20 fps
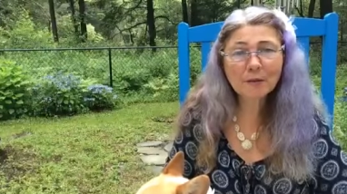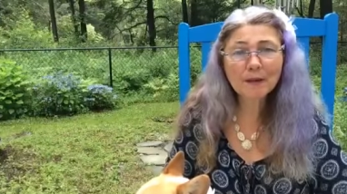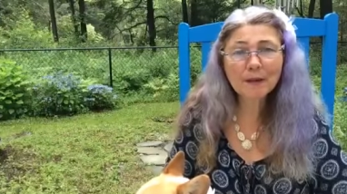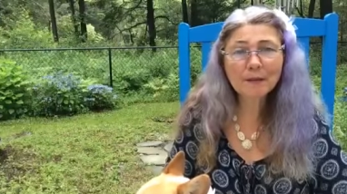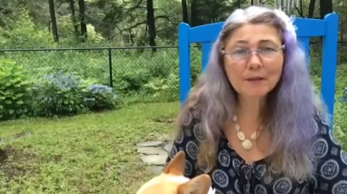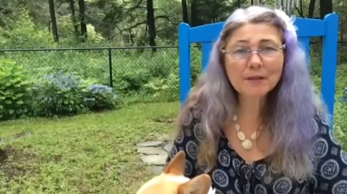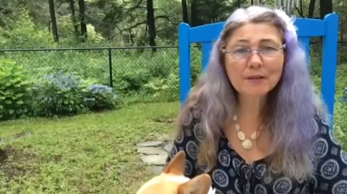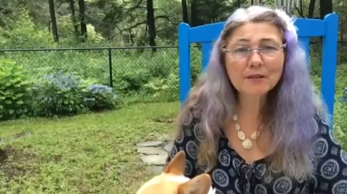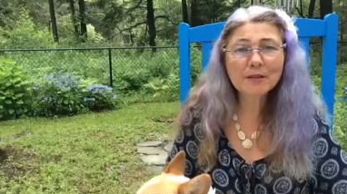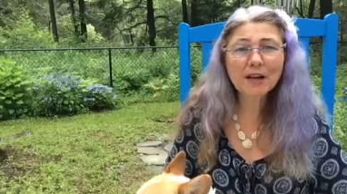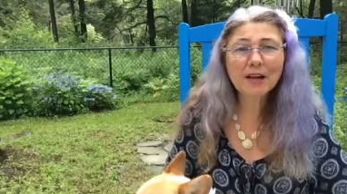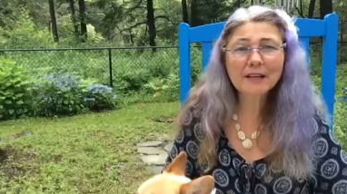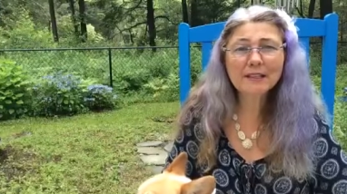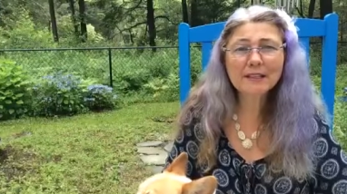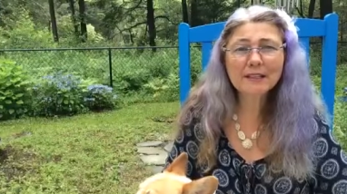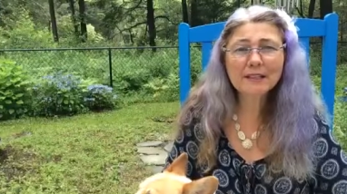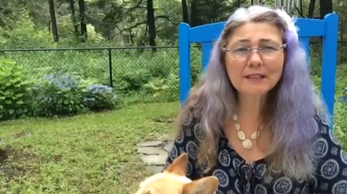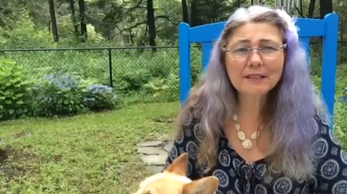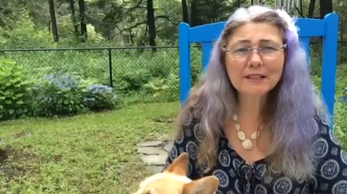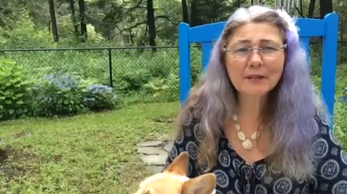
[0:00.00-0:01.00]
maybe the dog
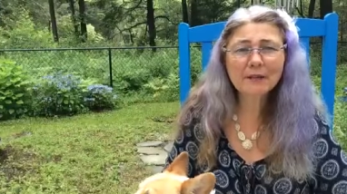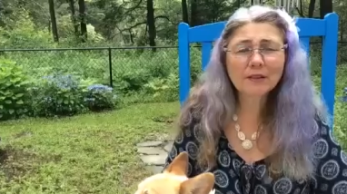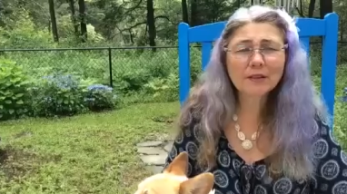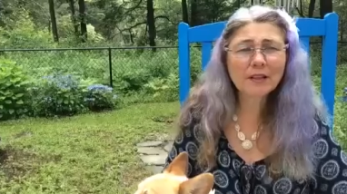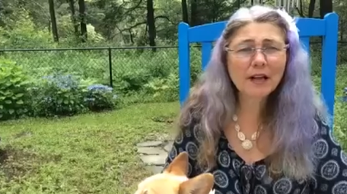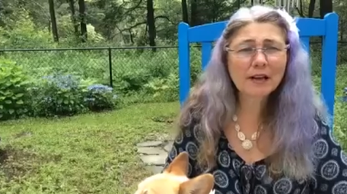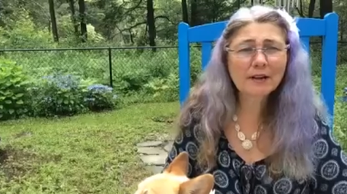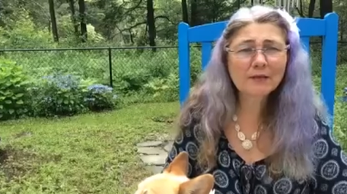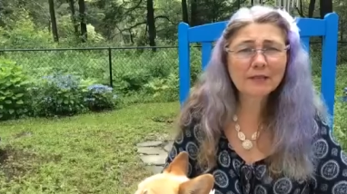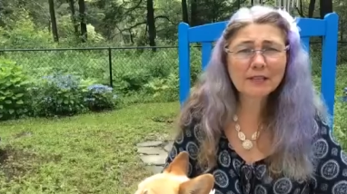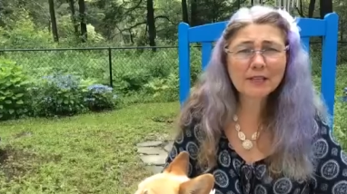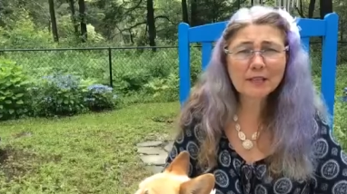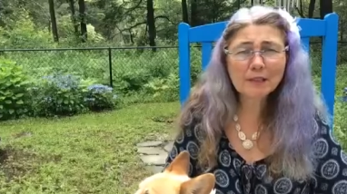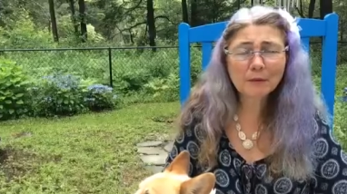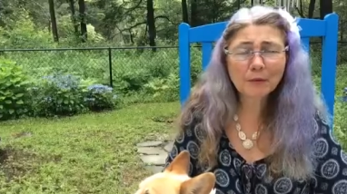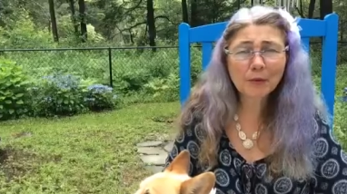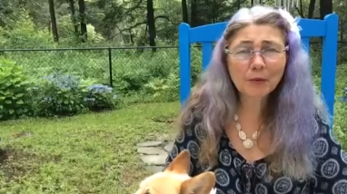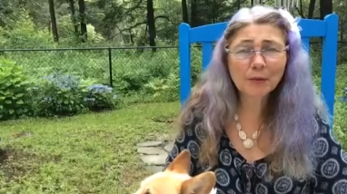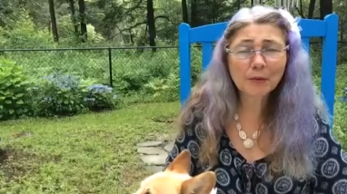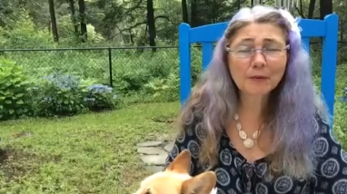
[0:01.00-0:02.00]
needed to have a lot of teeth
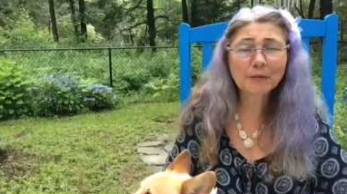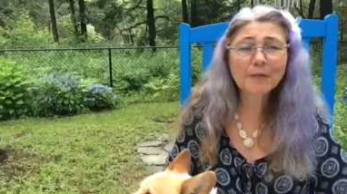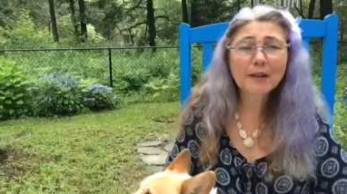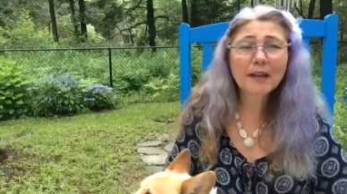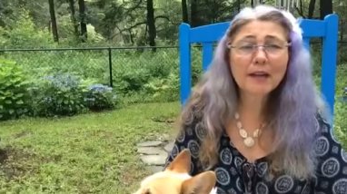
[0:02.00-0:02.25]
pulled.